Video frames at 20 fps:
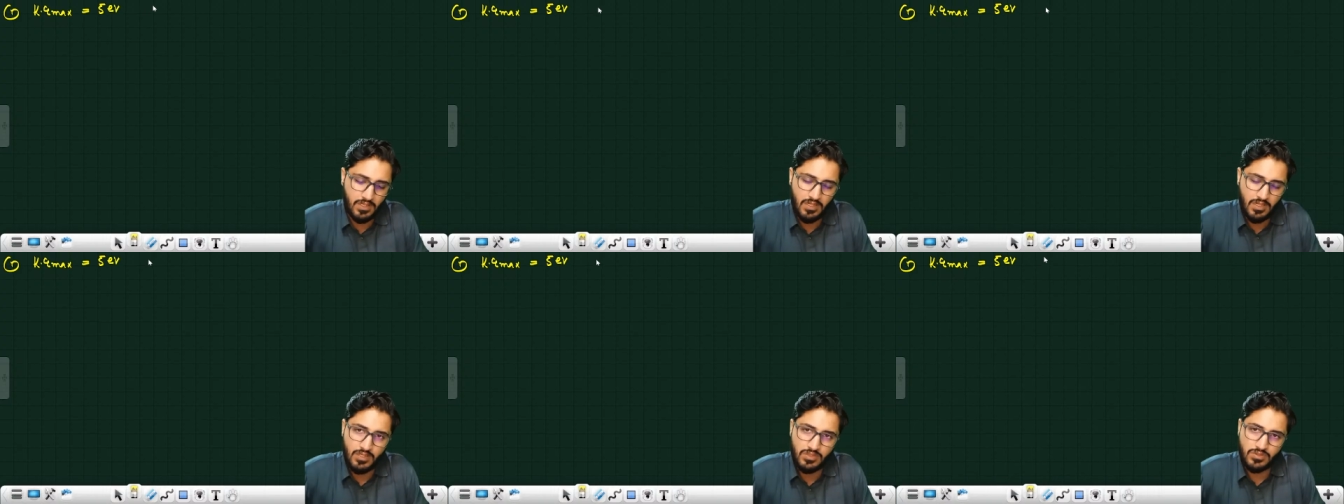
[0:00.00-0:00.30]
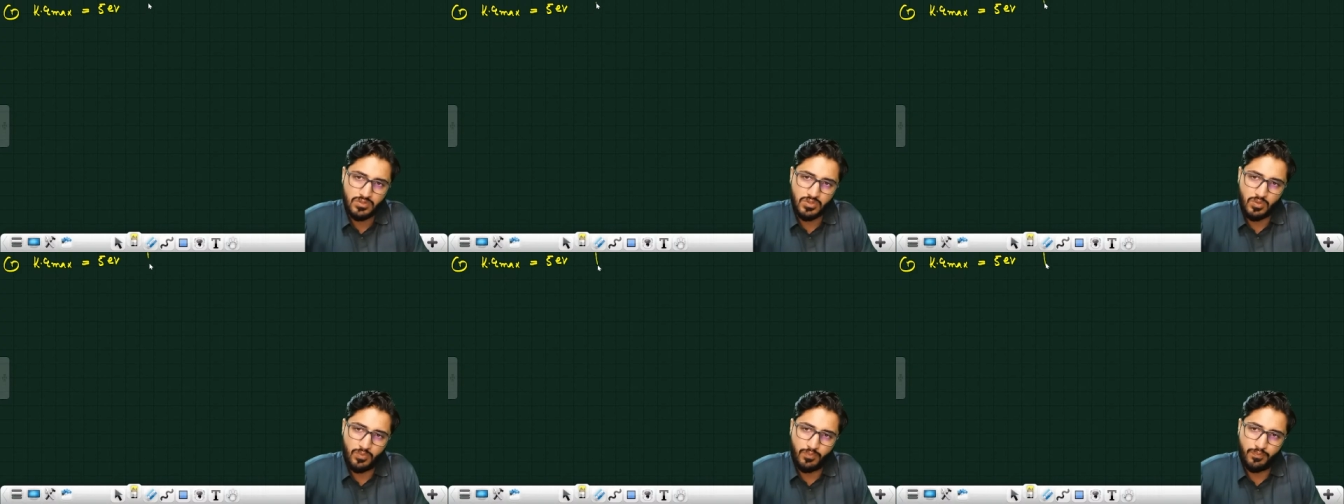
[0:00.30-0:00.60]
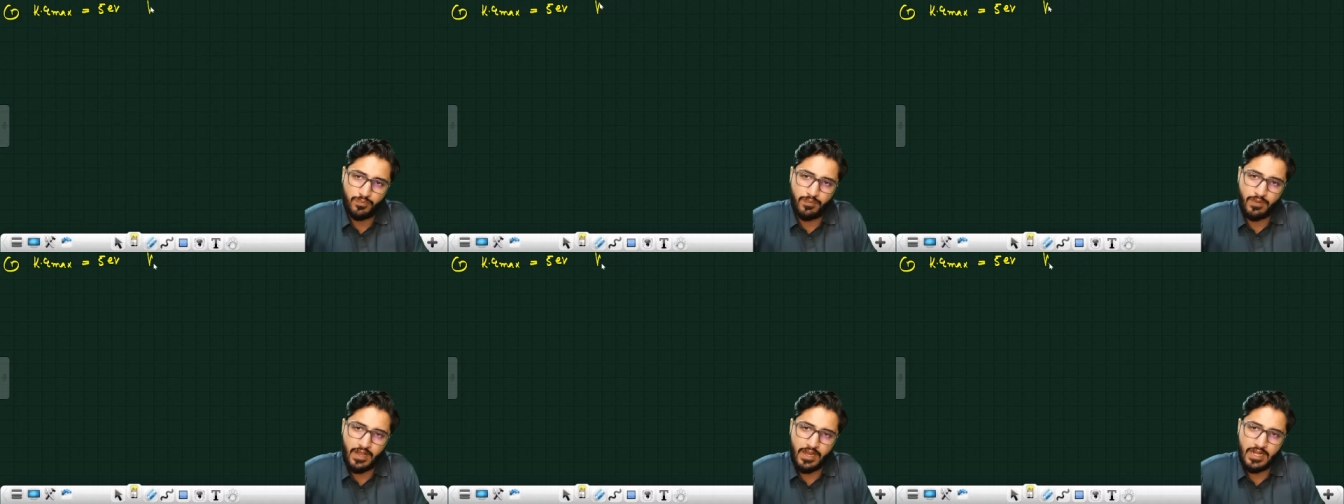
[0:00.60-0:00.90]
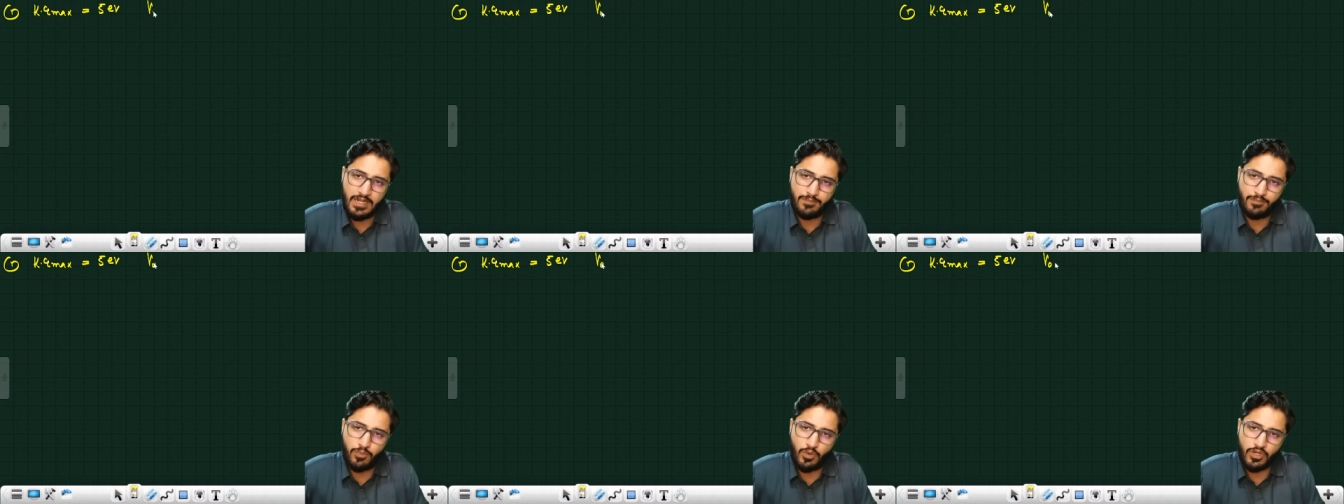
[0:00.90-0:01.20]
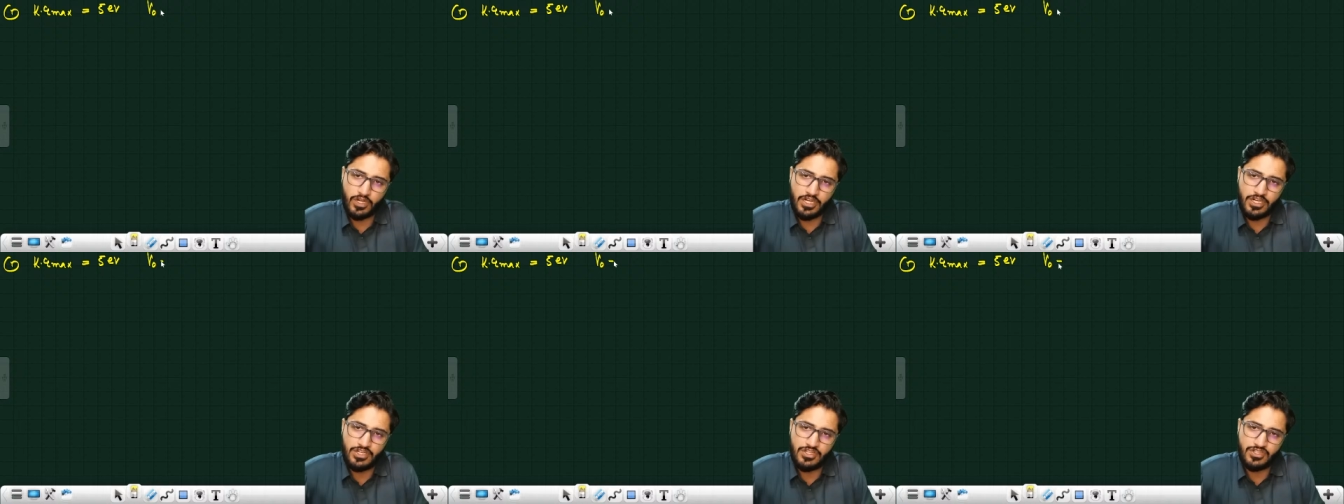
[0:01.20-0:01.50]
so find
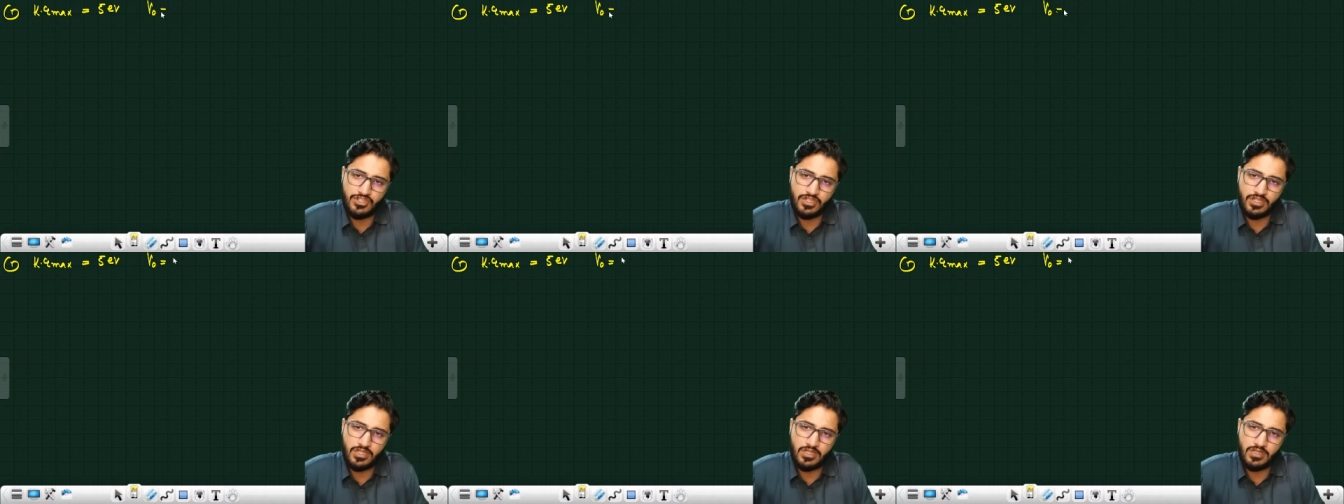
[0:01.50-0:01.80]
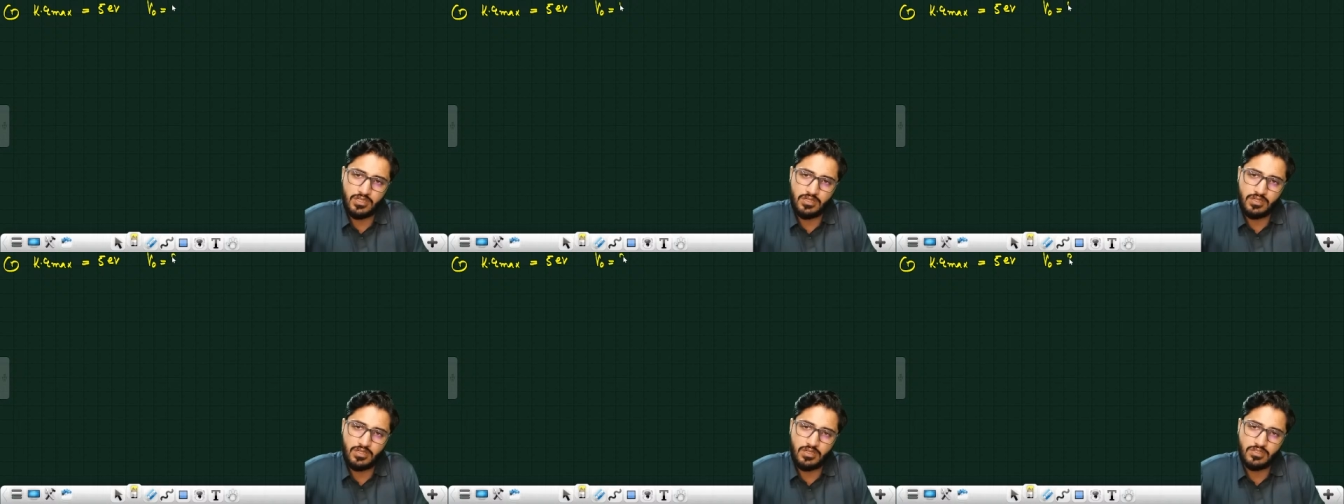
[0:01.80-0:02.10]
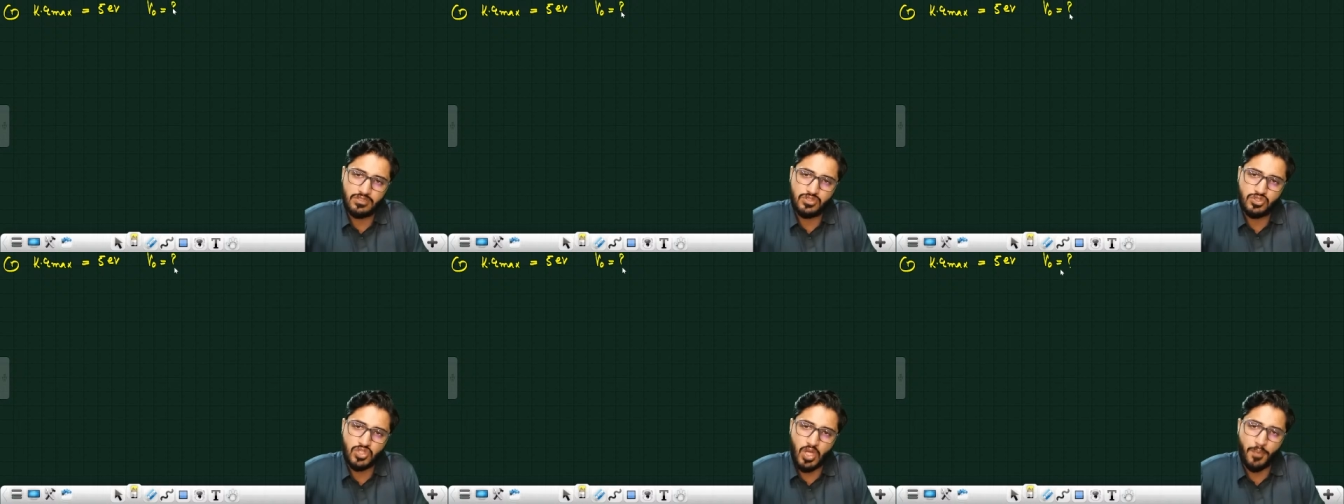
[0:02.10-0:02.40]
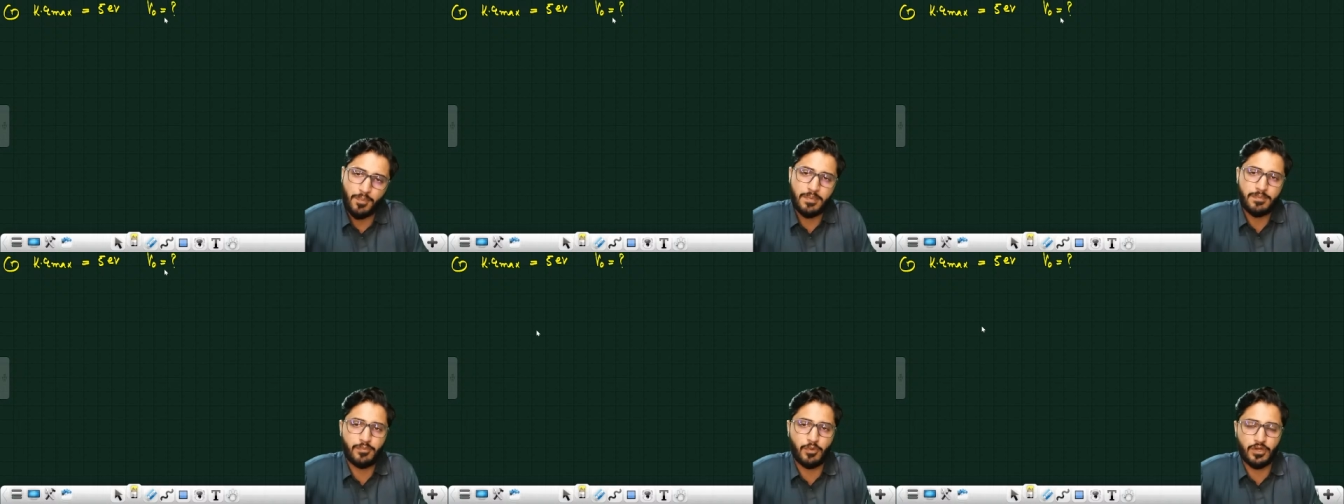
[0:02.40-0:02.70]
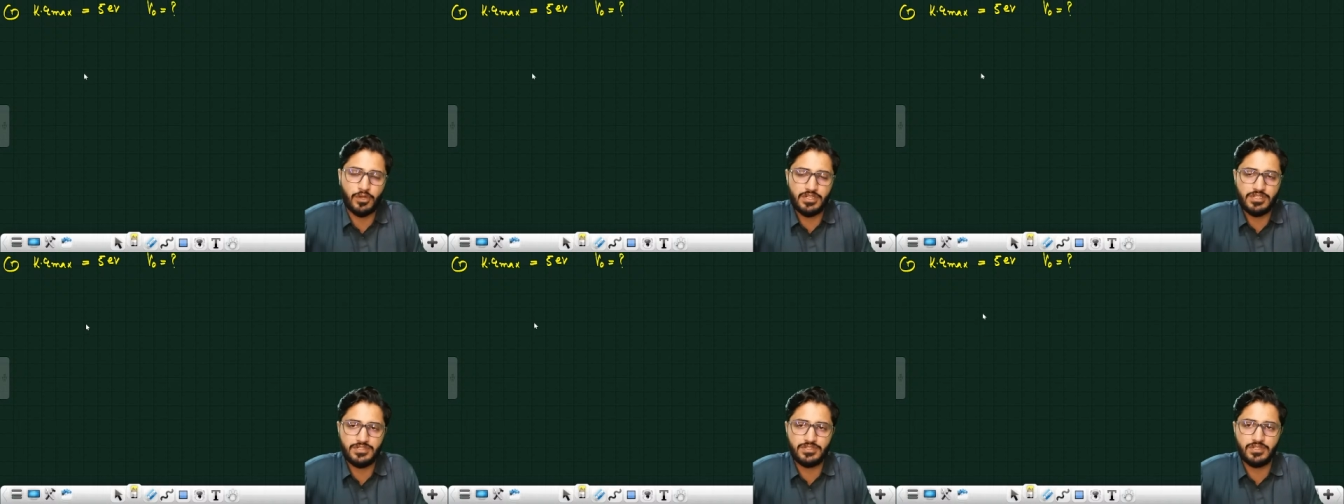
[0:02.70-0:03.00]
potential, stopping
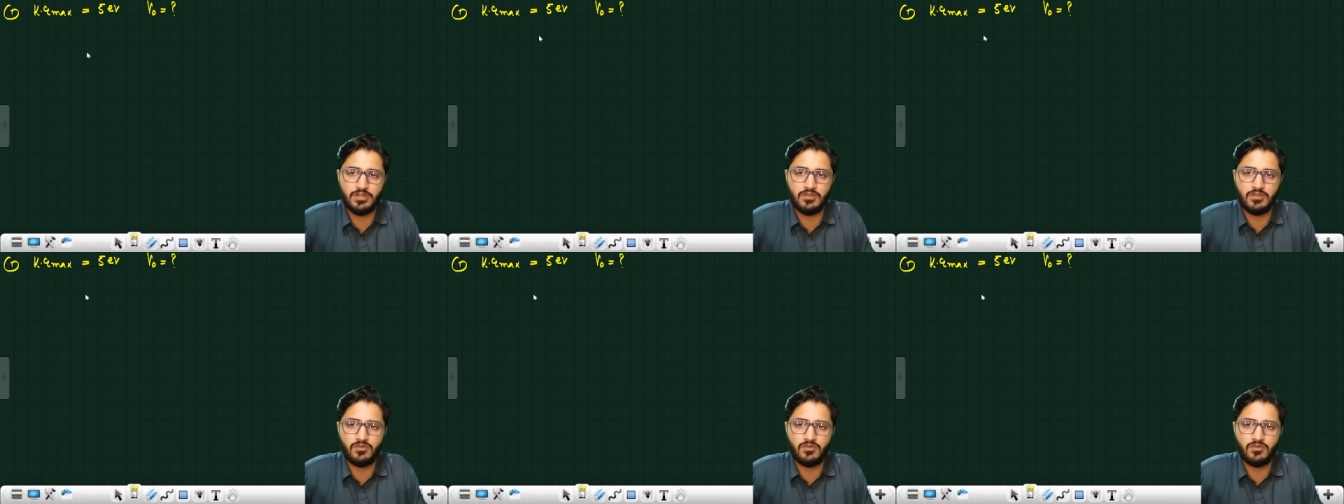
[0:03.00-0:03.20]
potential.